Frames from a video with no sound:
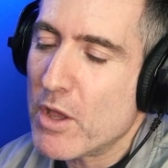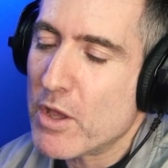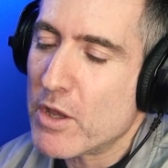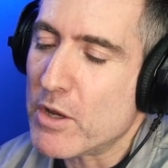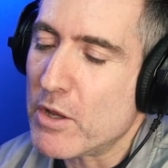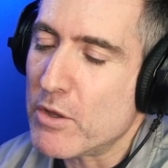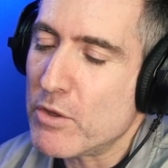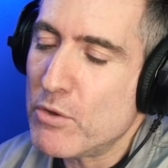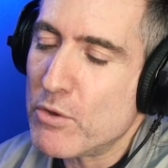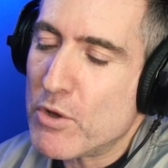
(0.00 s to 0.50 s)
You
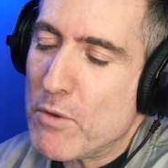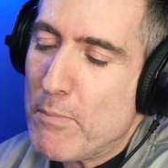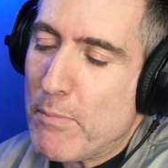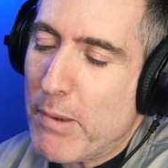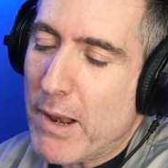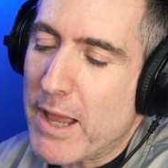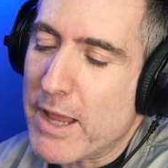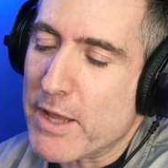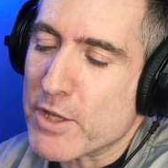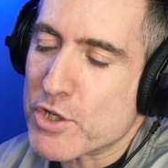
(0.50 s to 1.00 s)
know, you can
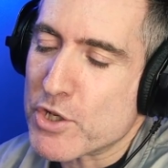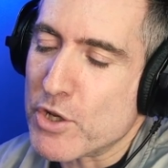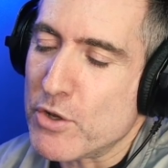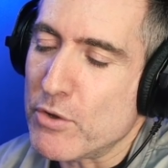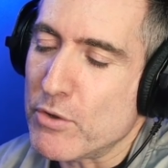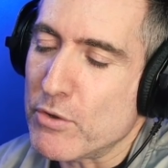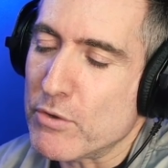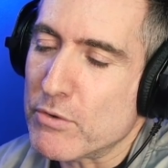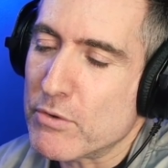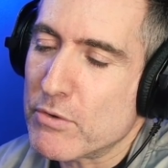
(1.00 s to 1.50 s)
play a
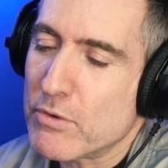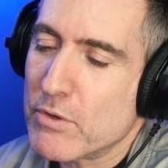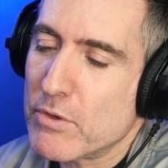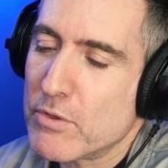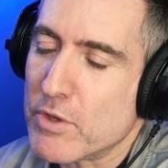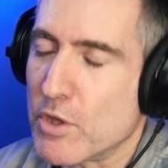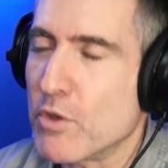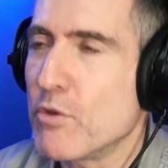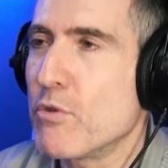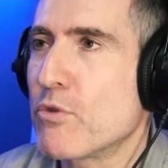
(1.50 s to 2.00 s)
tune
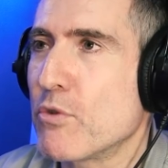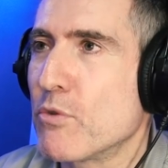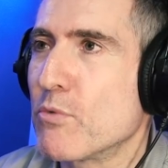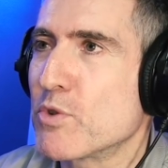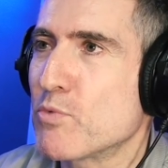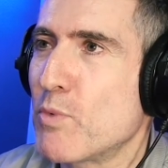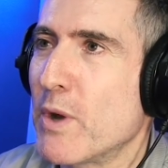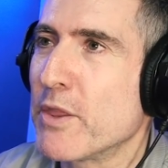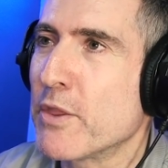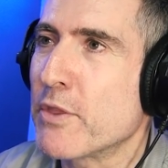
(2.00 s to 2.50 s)
that you thought
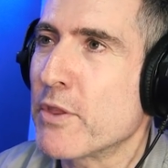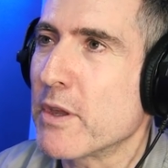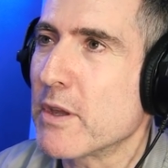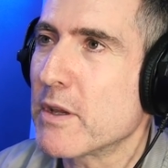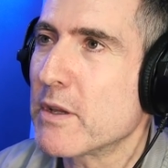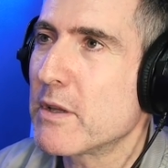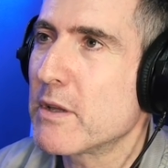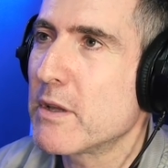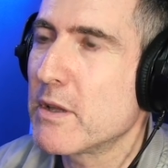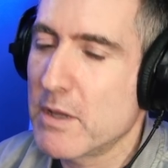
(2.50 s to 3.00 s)
was one thing